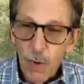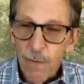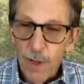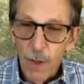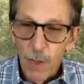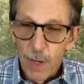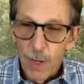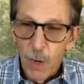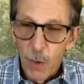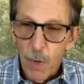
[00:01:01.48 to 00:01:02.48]
feel that
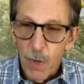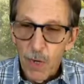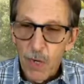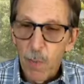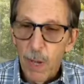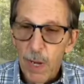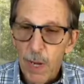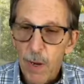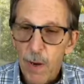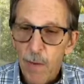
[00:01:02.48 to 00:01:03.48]
you're
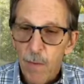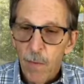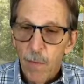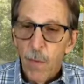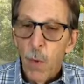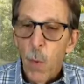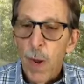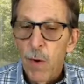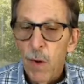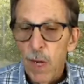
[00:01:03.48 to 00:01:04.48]
participating the way
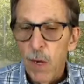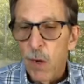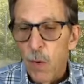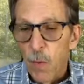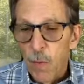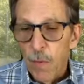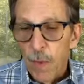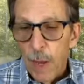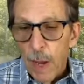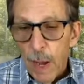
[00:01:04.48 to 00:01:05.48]
you need to.
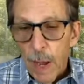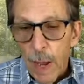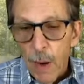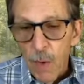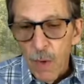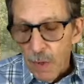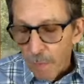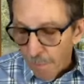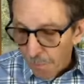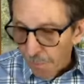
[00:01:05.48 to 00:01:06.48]
I was
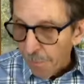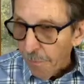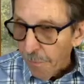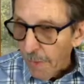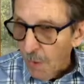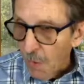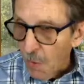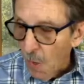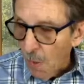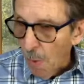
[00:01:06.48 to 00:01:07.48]

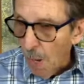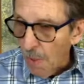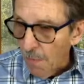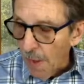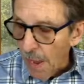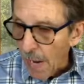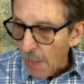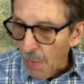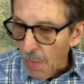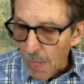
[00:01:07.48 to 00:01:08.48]
struck by the
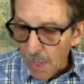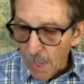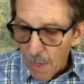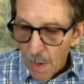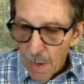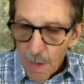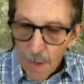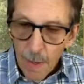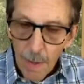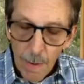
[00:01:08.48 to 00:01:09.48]
fact that
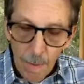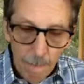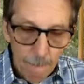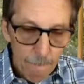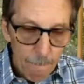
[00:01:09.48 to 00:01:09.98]
the